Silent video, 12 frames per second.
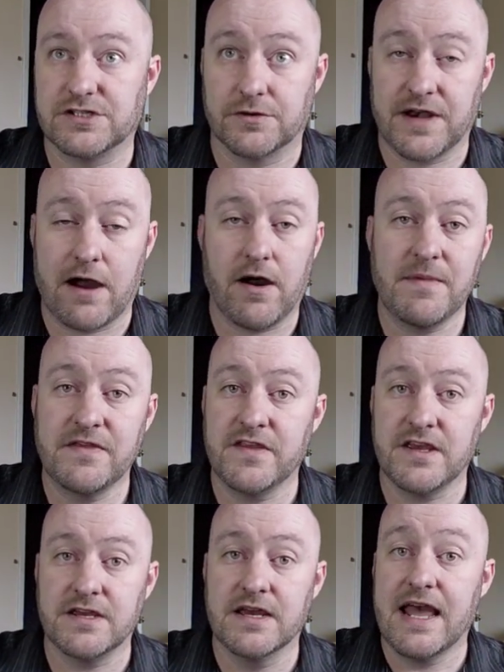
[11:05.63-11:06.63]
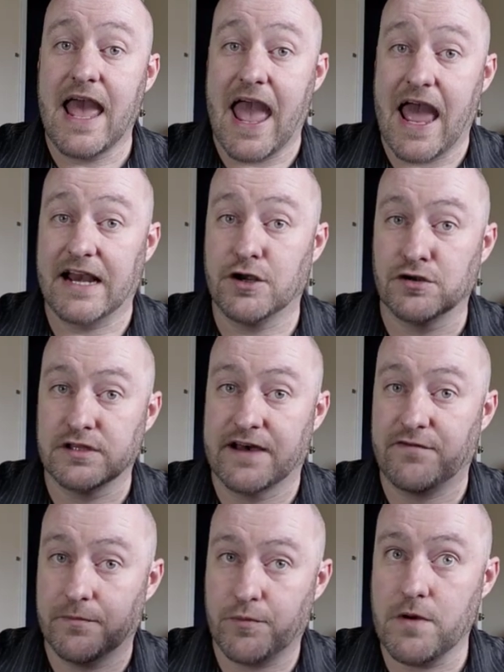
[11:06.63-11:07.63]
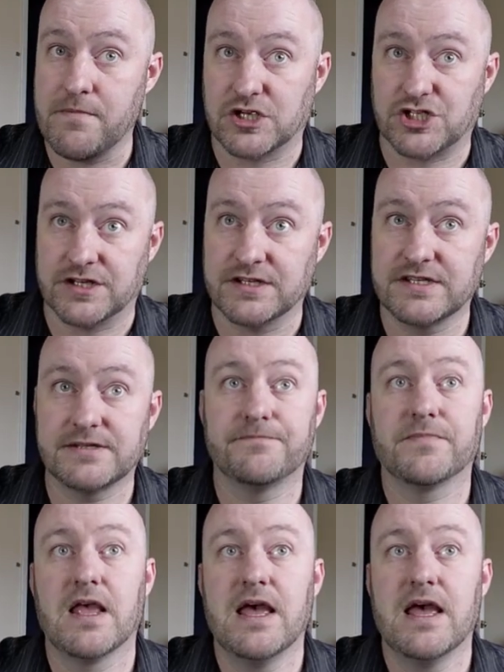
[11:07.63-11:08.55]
So now I'm in the editor level permissions.